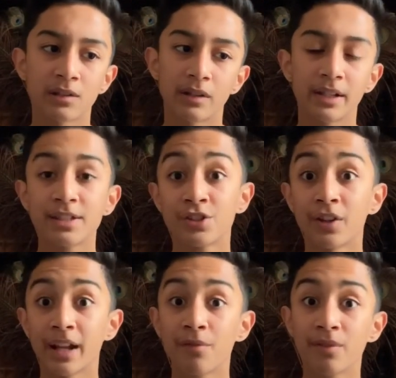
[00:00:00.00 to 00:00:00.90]

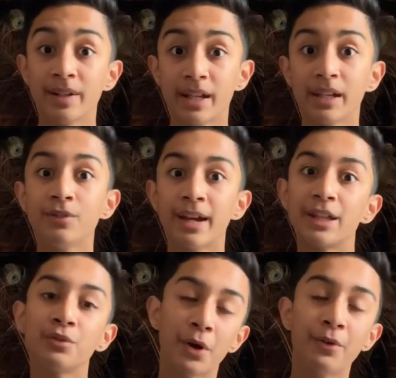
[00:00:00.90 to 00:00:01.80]
not every day you
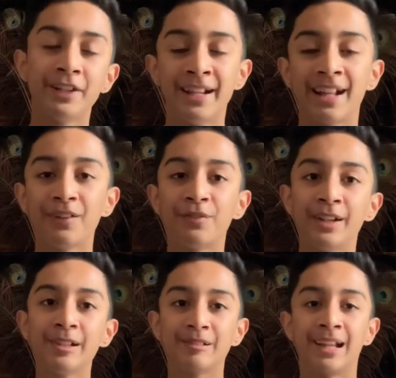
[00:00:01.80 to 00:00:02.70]
get to own an
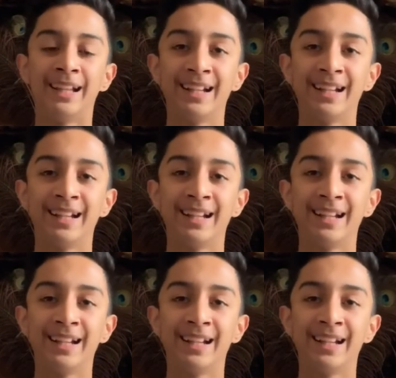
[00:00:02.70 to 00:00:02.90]
elephant.